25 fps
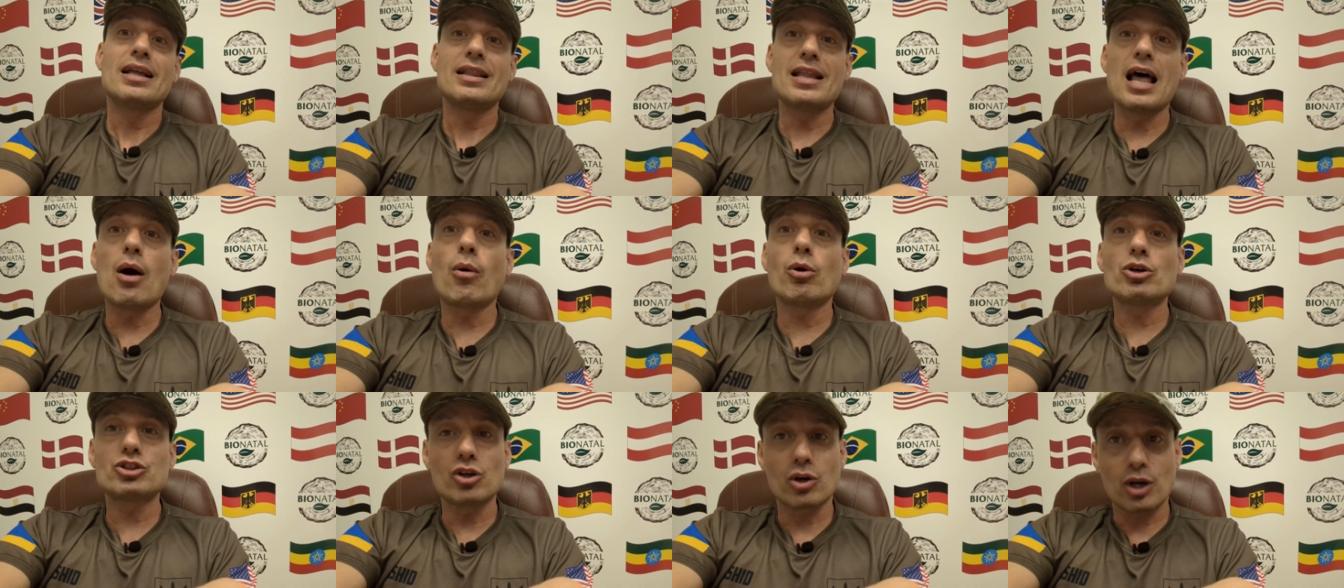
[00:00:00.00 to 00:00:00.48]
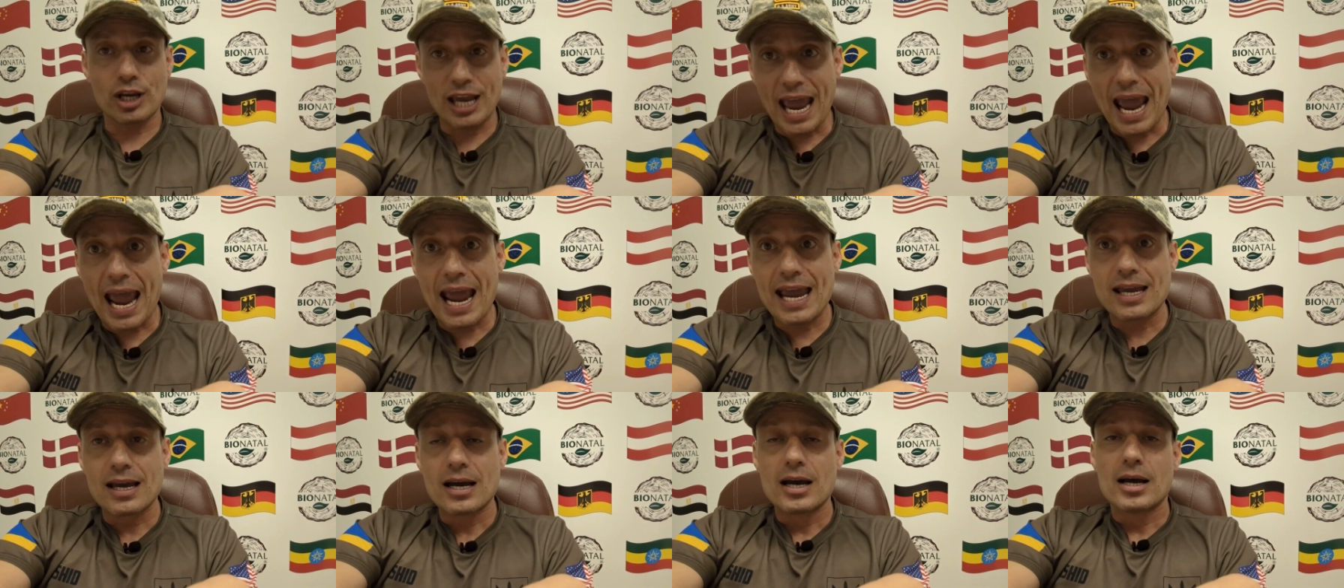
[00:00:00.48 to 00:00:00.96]
that was
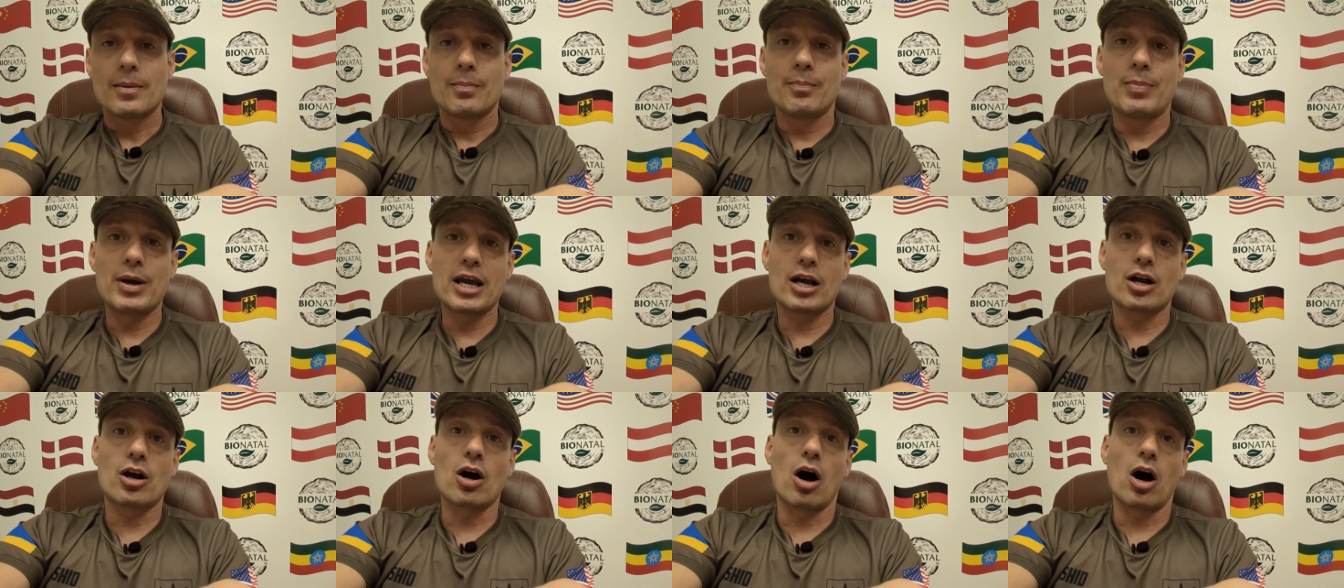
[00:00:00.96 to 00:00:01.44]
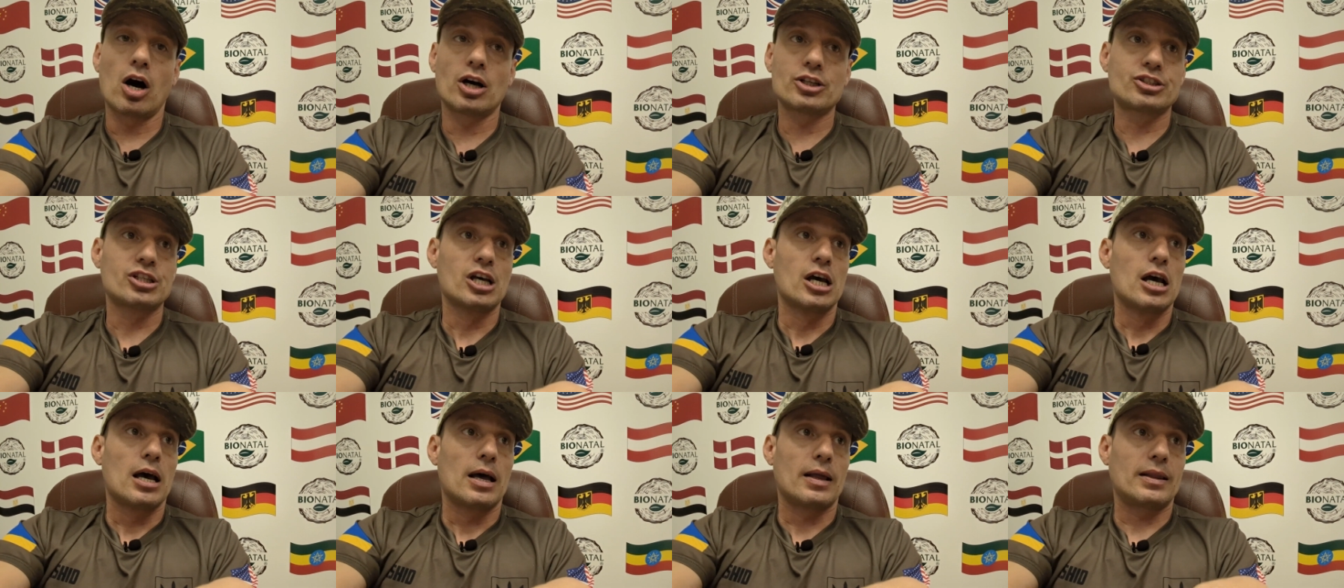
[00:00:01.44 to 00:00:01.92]
okay,
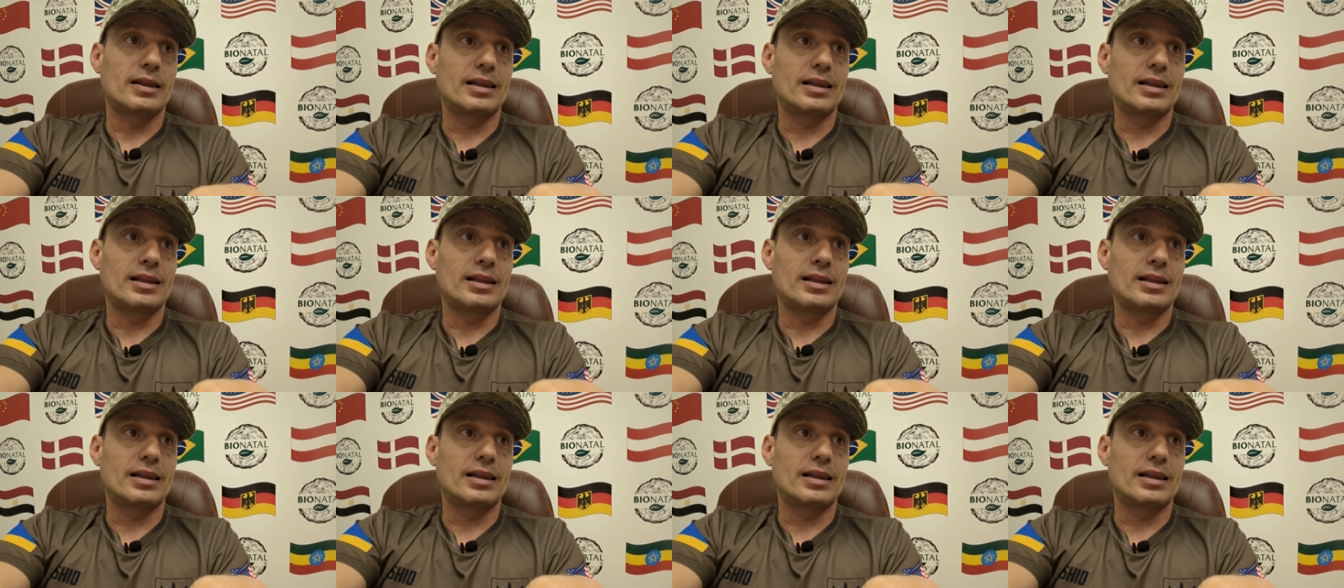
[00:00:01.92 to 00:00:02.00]
because,